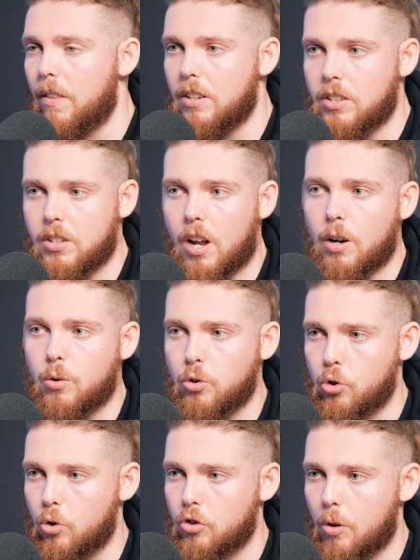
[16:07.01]
There's this guy called
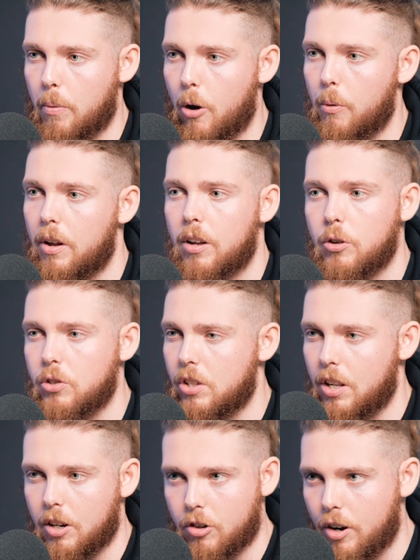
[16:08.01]
George the Poet who's
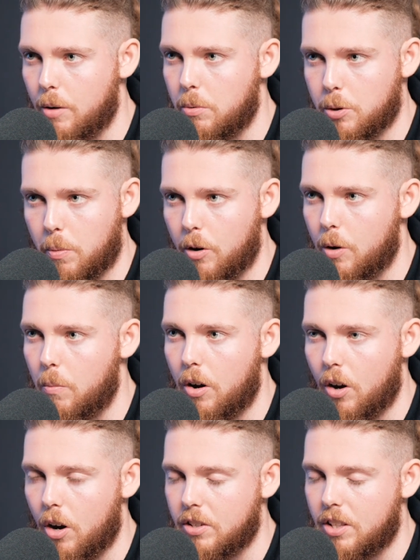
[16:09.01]
an incredible spoken
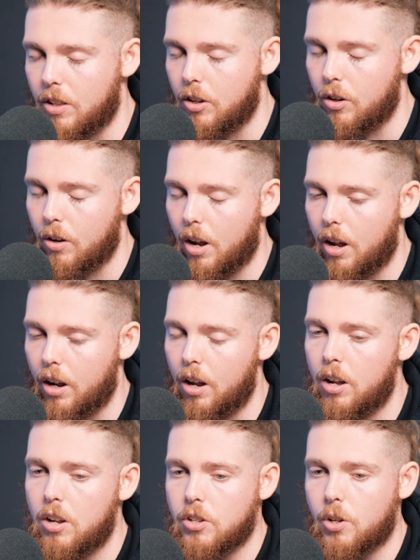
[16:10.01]
word artist in the UK.
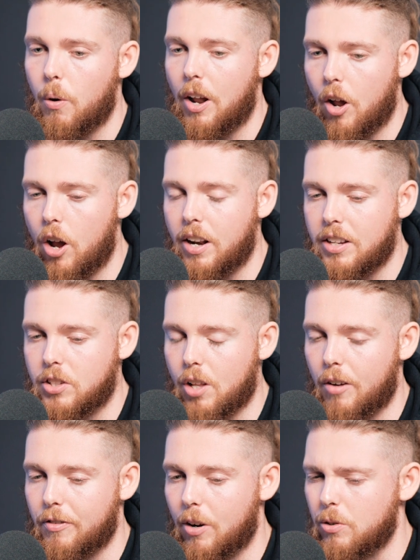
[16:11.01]
So I'd heard his
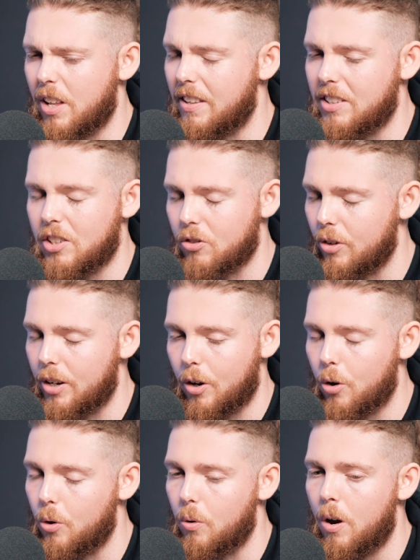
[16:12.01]
stuff and I was like, this is really
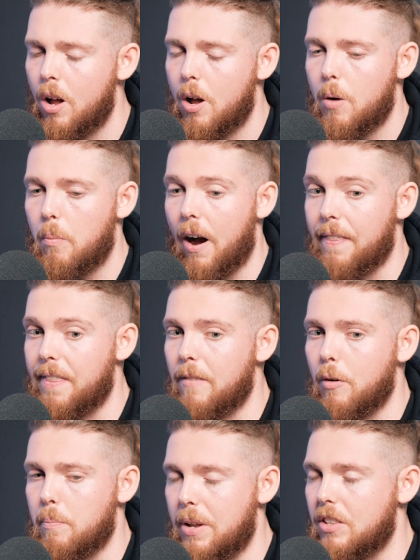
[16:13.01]
cool, but I'd
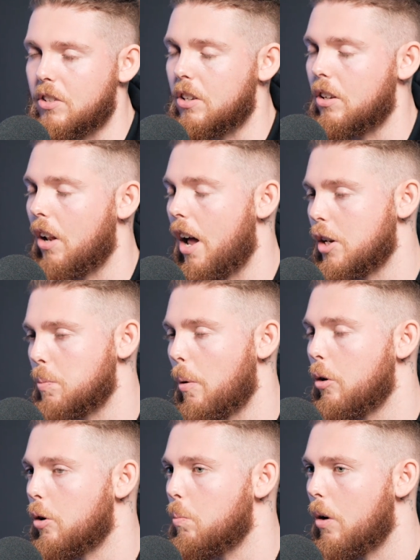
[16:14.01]
never been to like a
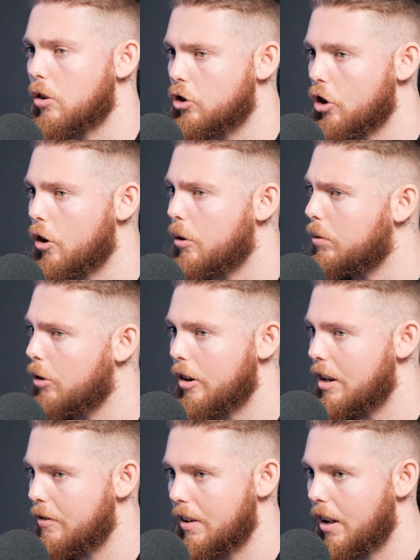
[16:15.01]
spoken word show or
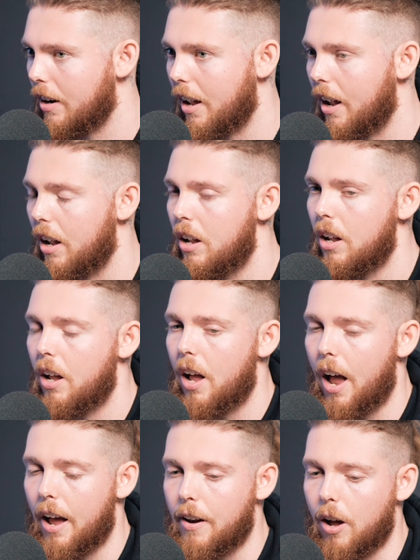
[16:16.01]
anything like that.
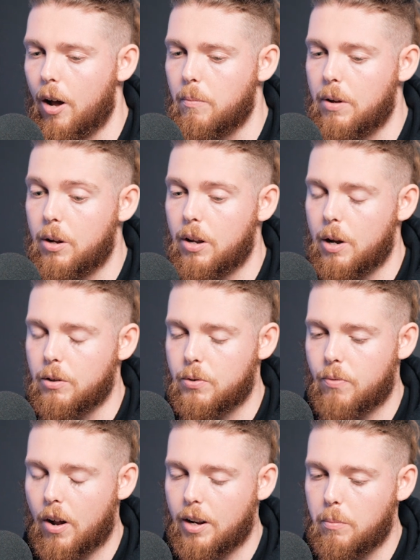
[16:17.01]
And it was
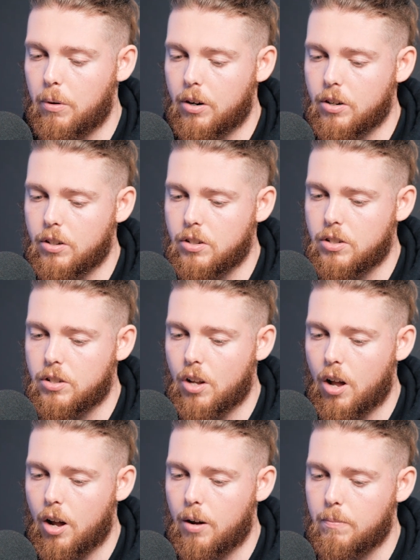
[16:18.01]
funny because
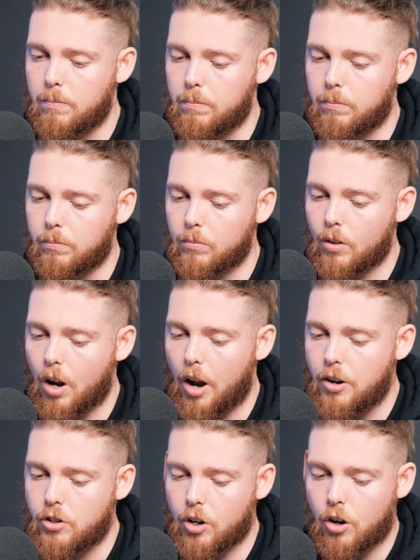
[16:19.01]
I
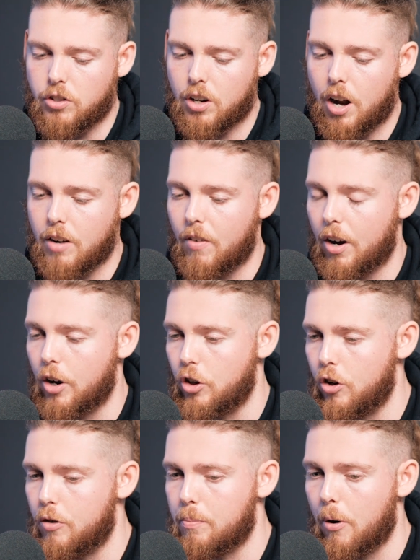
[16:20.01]
used to go to kind of like a
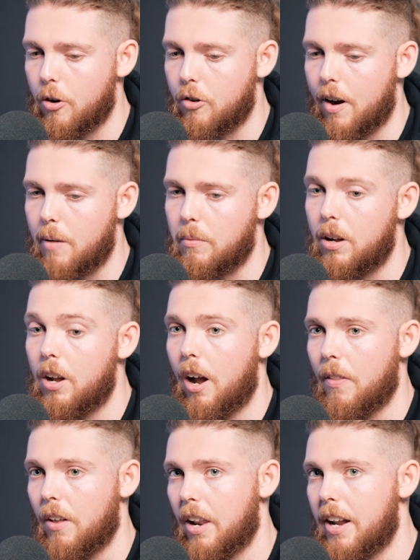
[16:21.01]
youth program,
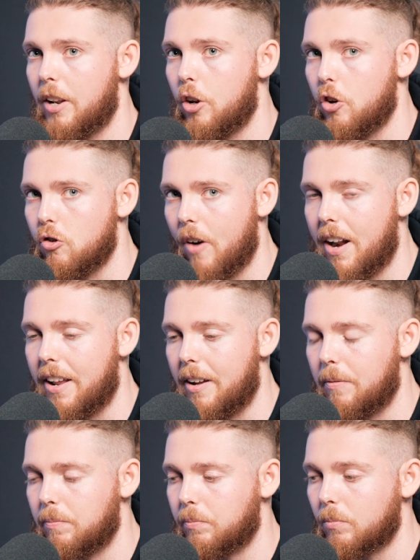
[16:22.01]
and the lady who ran
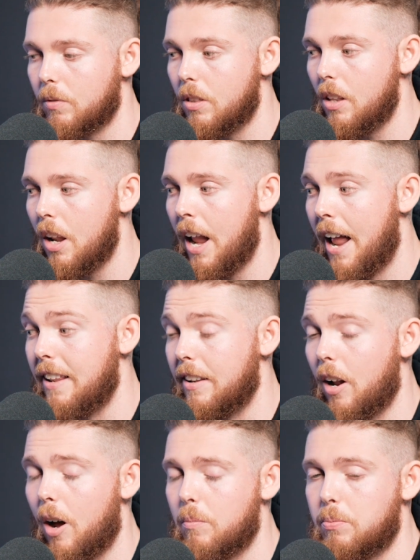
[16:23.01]
it
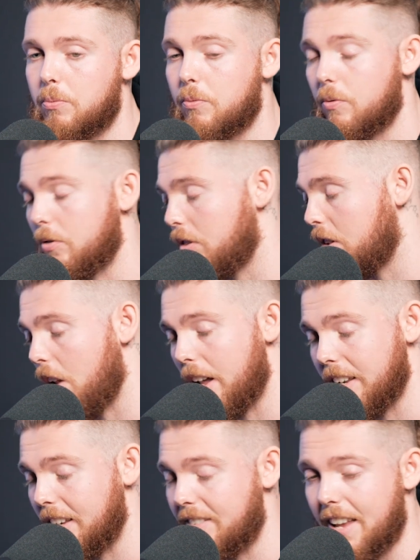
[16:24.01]
ended up like
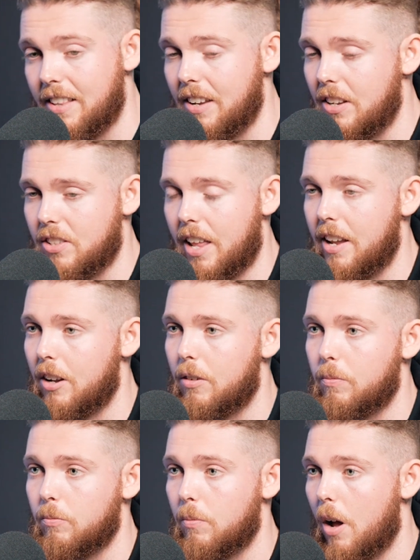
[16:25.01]
10 years
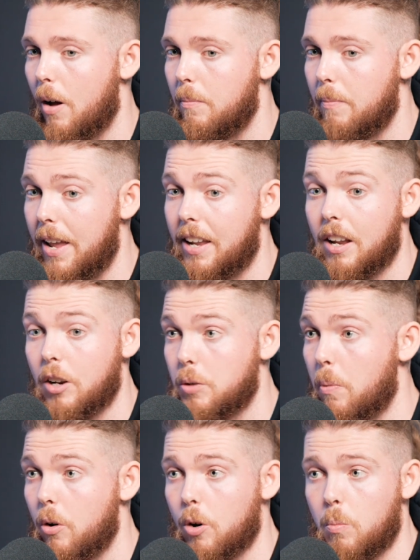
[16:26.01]
later making a
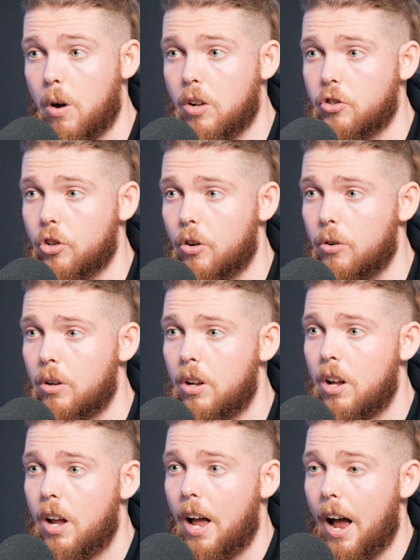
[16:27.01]
spoken word show.
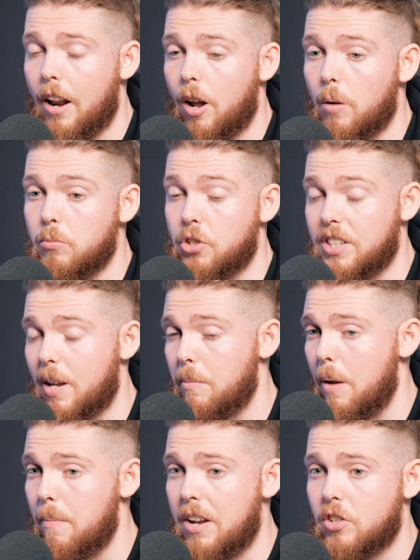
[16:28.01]
And she sent
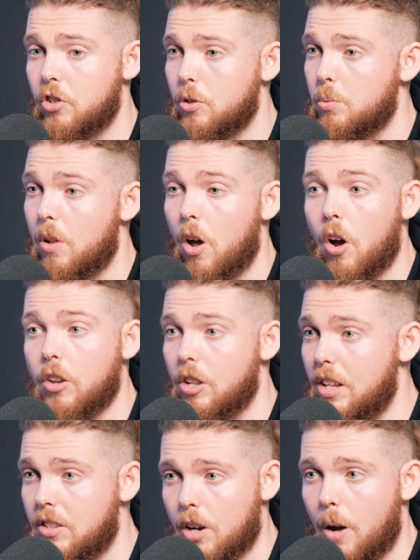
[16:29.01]
me a message. It was like, oh, you
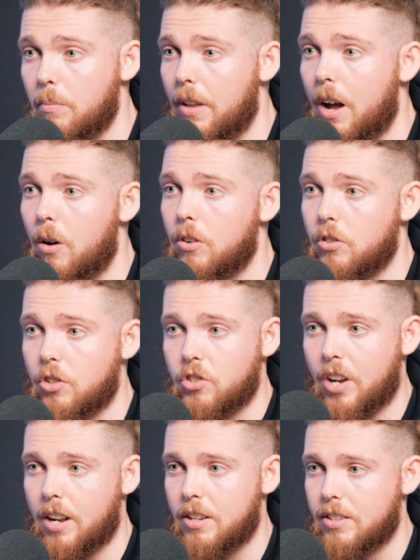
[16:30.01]
need to come down and just
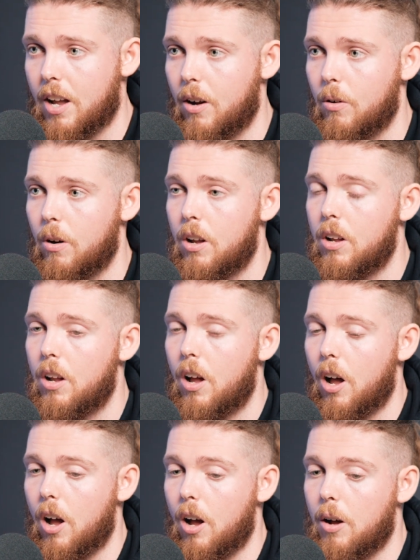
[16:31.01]
check this out.
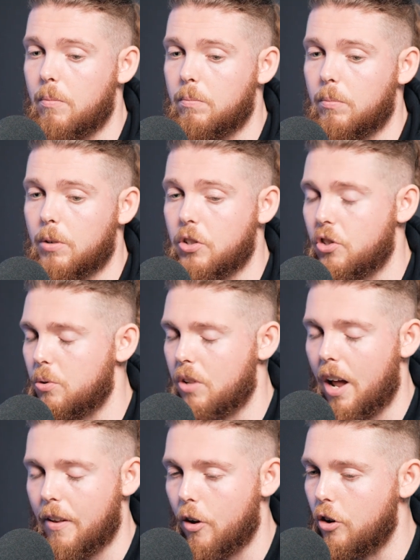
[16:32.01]
Because she was
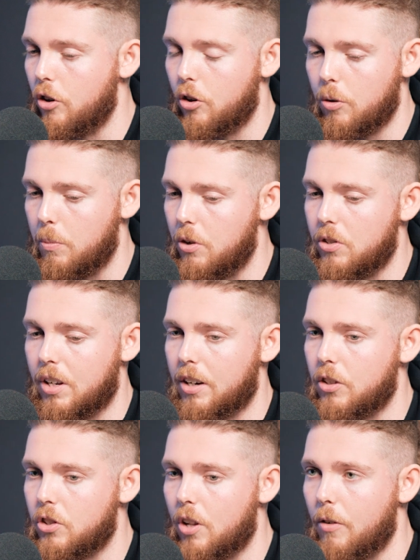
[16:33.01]
like, I know you do music
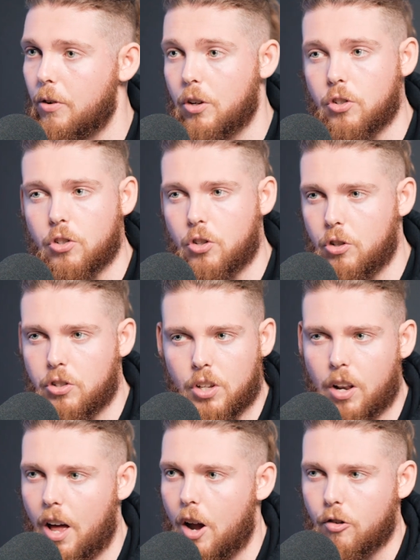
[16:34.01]
and stuff. You could just do
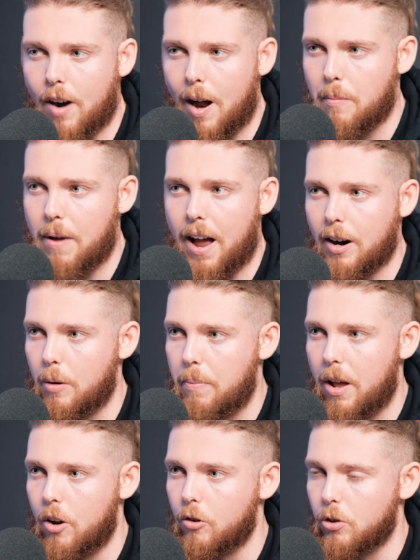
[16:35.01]
like a rap a
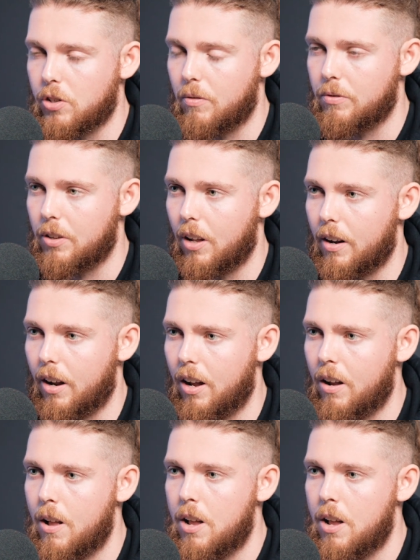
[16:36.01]
cappella or something like that.